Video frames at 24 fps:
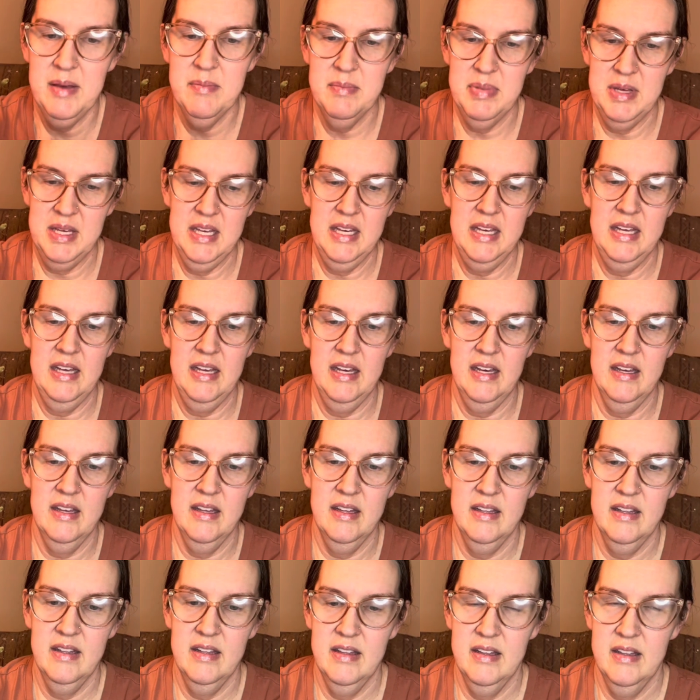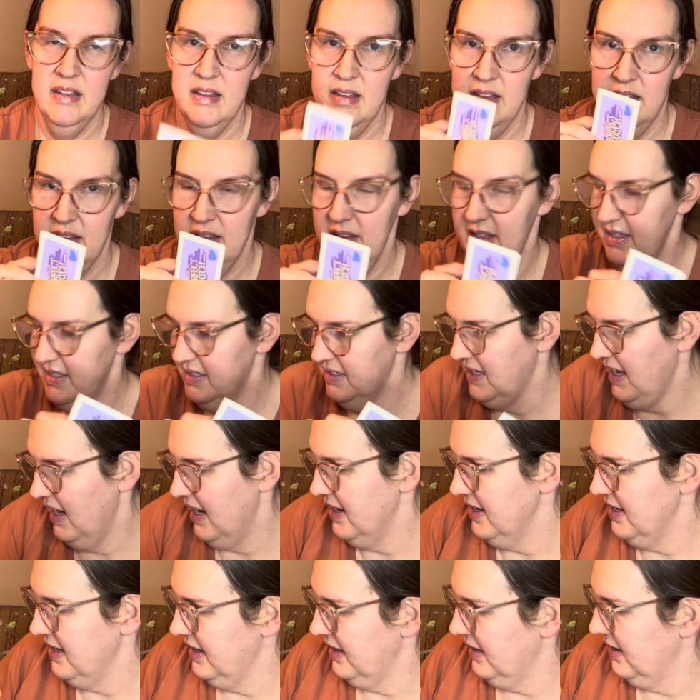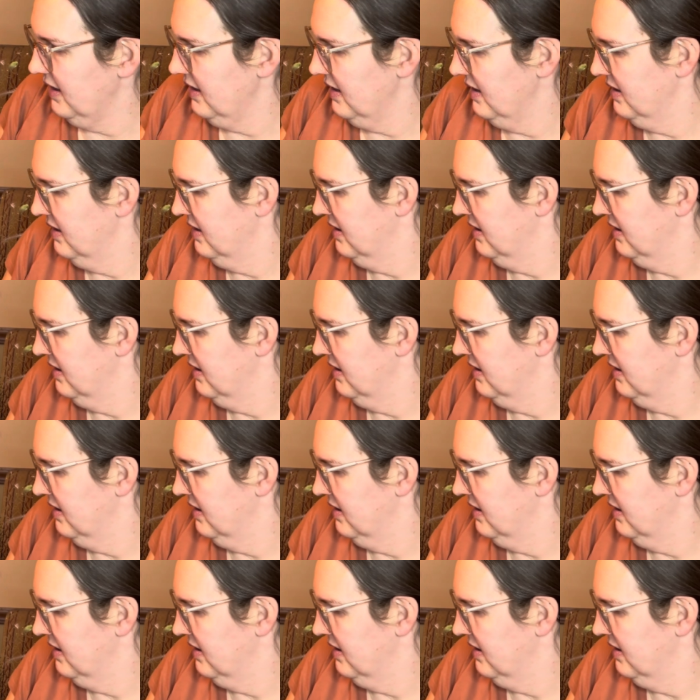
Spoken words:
be this guy here.